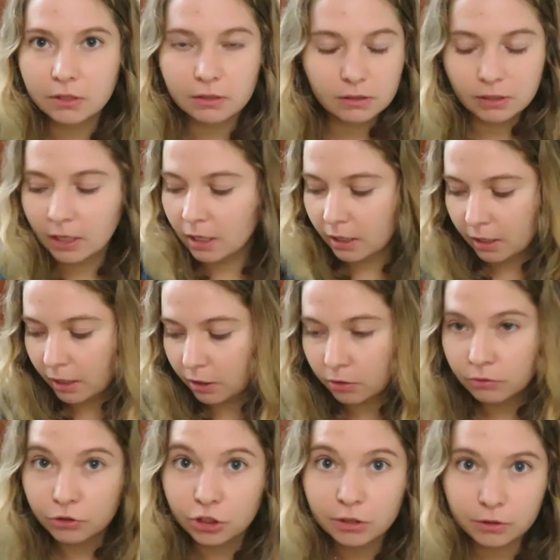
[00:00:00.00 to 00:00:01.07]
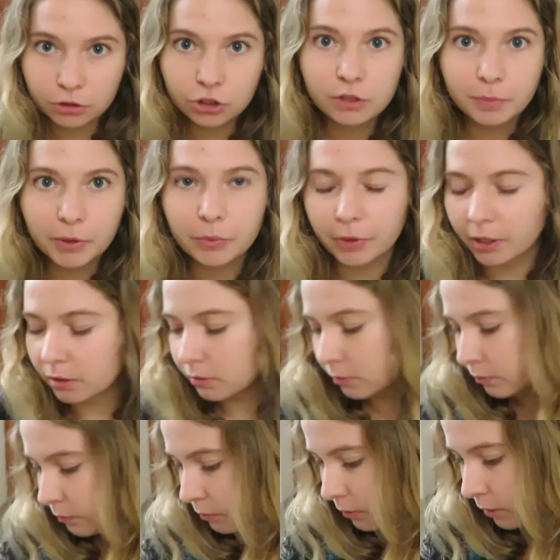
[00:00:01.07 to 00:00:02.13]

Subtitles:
It's, I don't know, just be real.